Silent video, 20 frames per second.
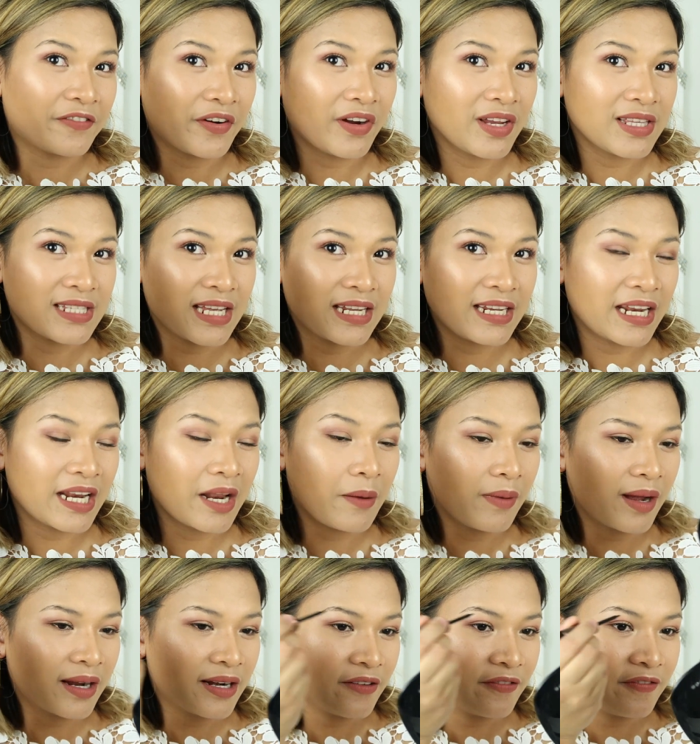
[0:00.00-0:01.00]
first and then
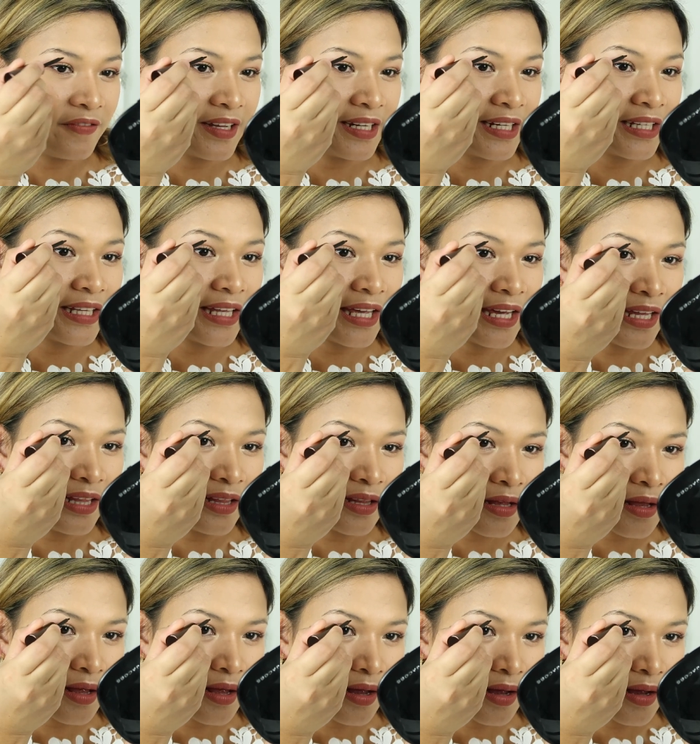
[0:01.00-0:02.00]
I'm gonna fill it in.